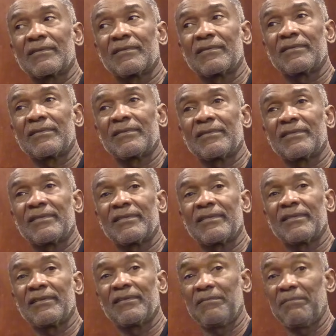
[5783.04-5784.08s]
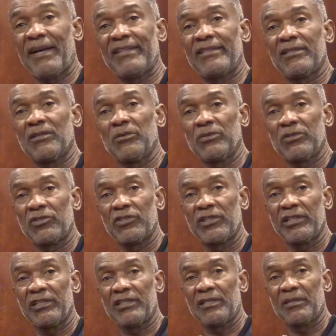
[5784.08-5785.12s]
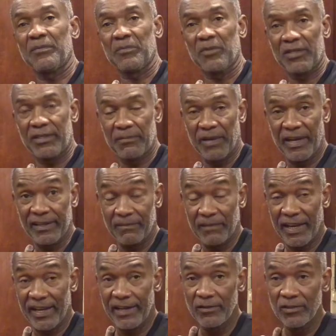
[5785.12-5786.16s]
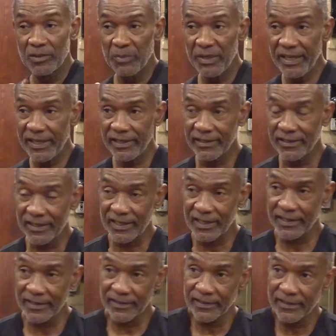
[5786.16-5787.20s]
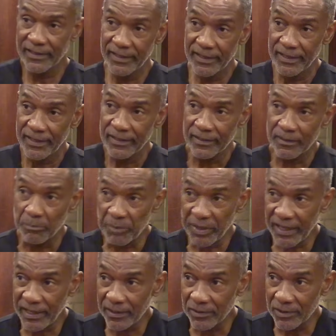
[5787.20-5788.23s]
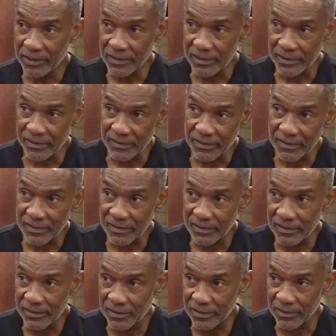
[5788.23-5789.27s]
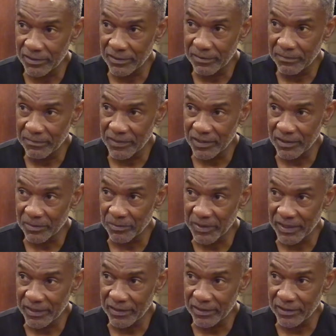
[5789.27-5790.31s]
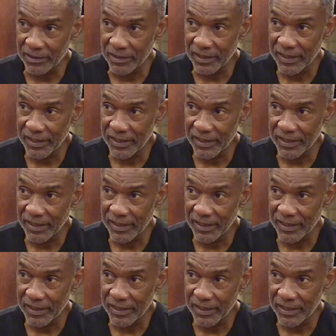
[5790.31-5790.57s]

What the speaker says: It might sound strange, but my head was beginning to clear. The pain was, being dulled.